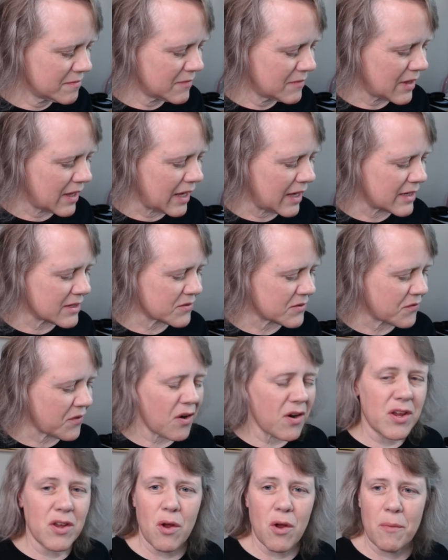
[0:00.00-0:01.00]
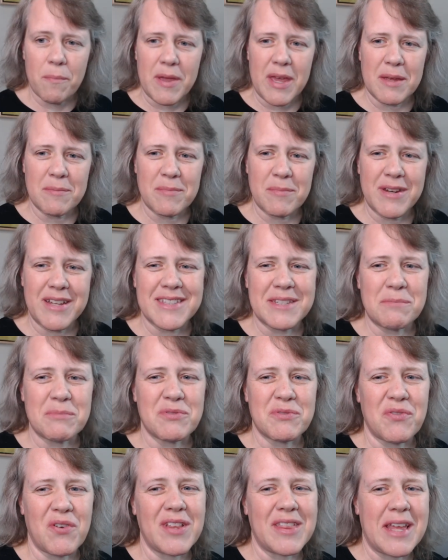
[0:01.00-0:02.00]
He's very European, but he seems
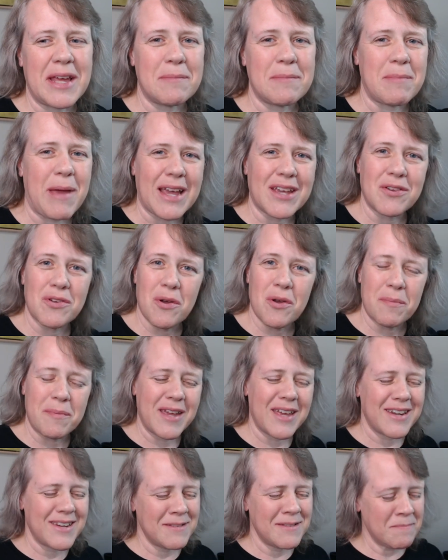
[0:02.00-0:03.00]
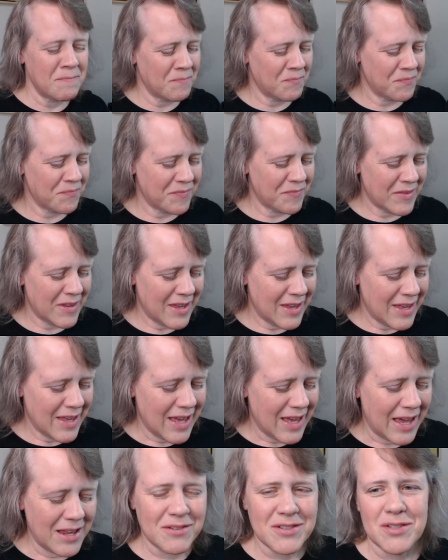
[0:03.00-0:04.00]
very laid back European.
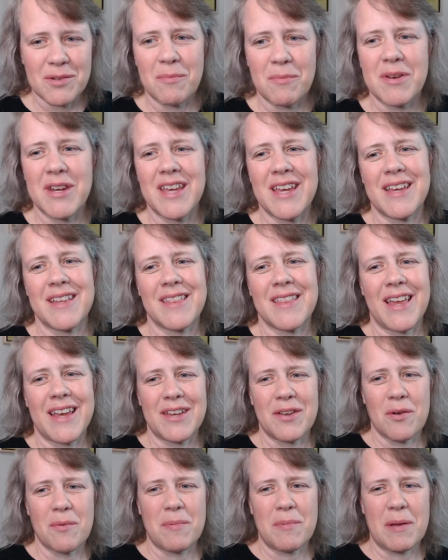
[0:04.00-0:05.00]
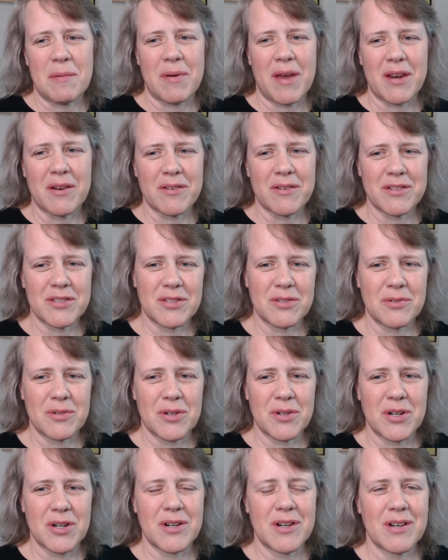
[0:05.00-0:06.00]
I know so many like European painters who
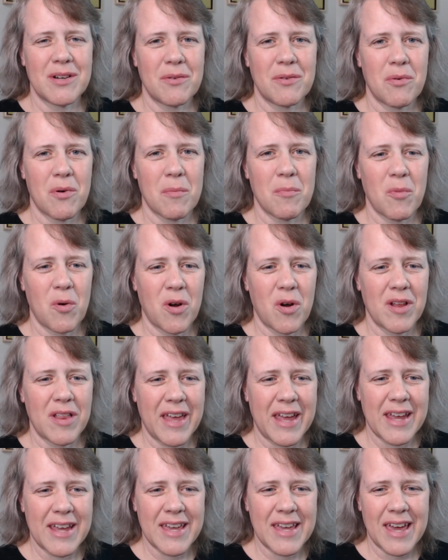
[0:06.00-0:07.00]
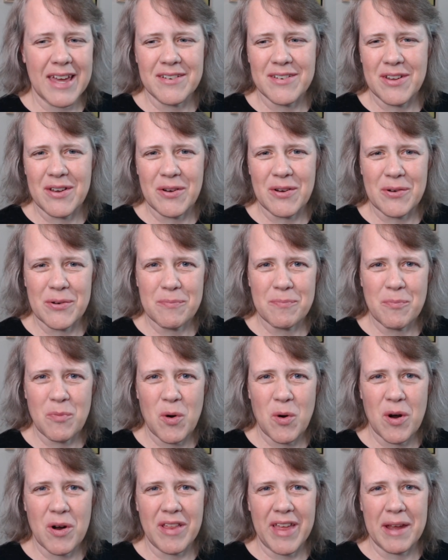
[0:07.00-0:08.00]
are who are more like, I don't know,
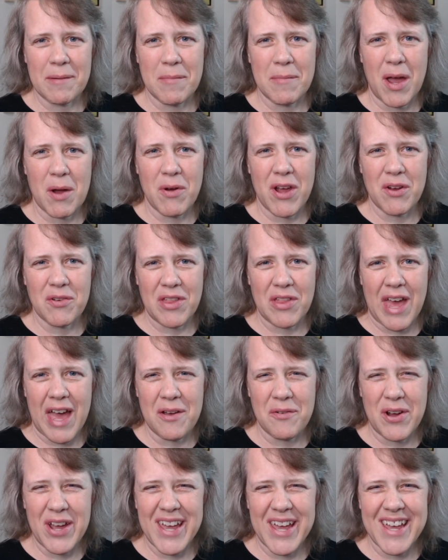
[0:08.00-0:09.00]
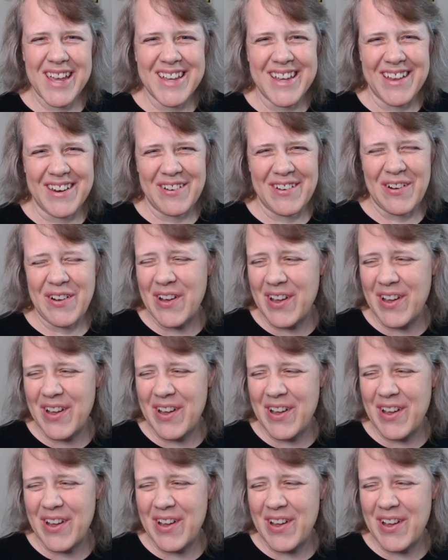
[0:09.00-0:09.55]
more like my way or the highway, you know.